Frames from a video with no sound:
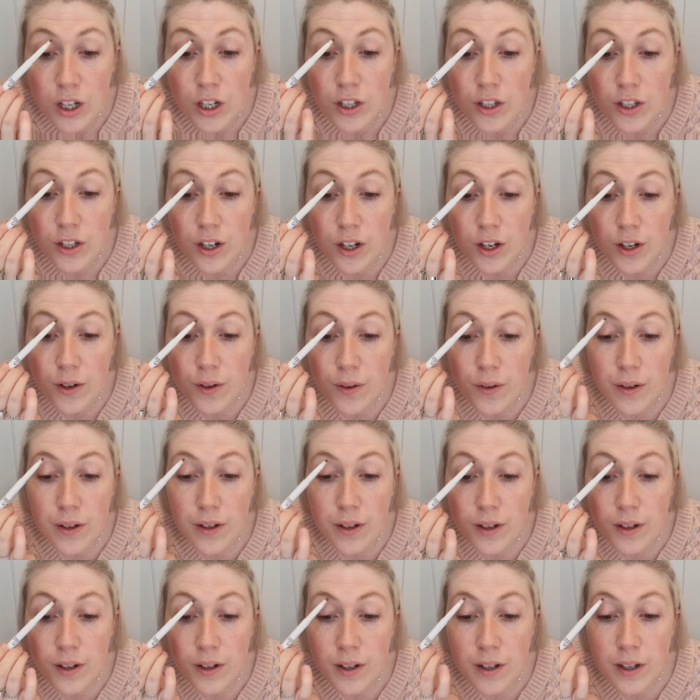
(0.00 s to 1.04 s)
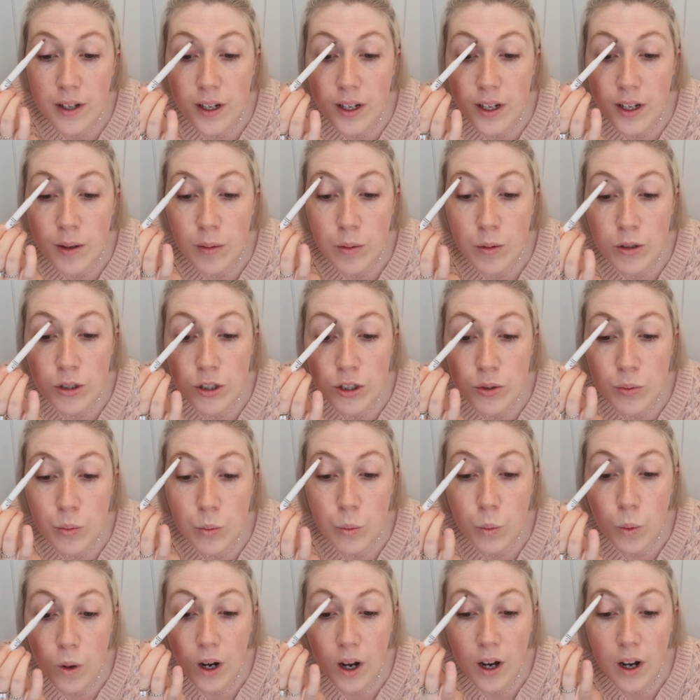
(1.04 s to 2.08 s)
you know, it will just
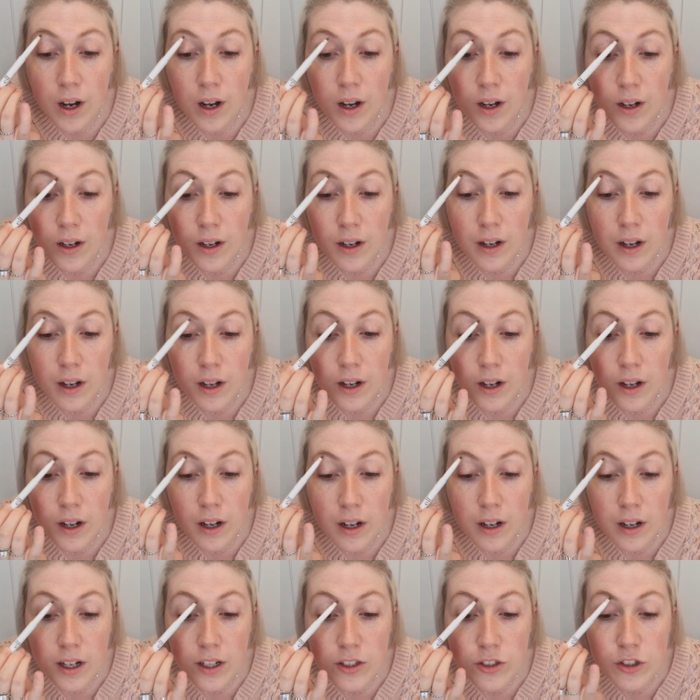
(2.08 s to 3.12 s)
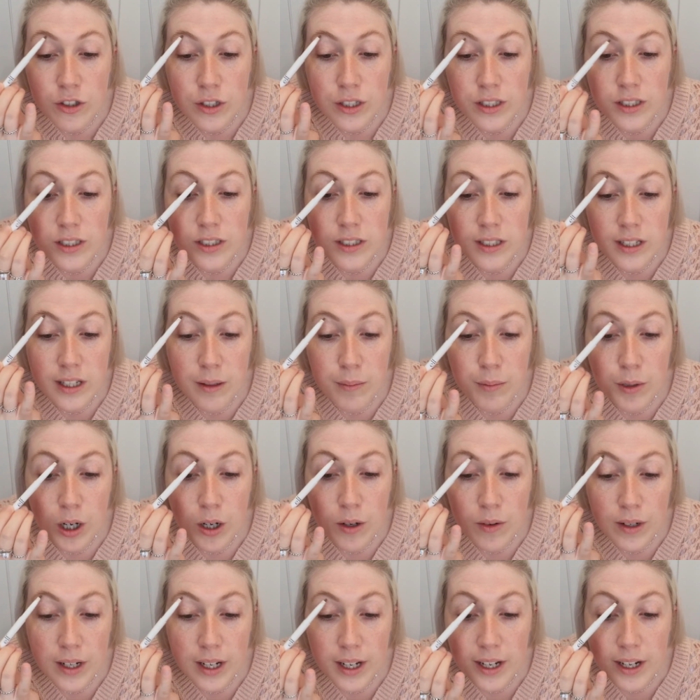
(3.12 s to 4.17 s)
work. As you can see, I'm
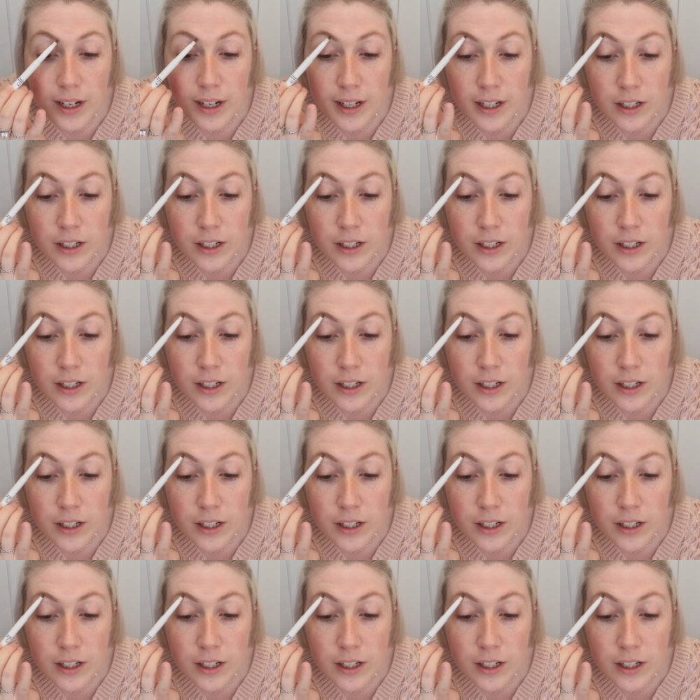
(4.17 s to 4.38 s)
going in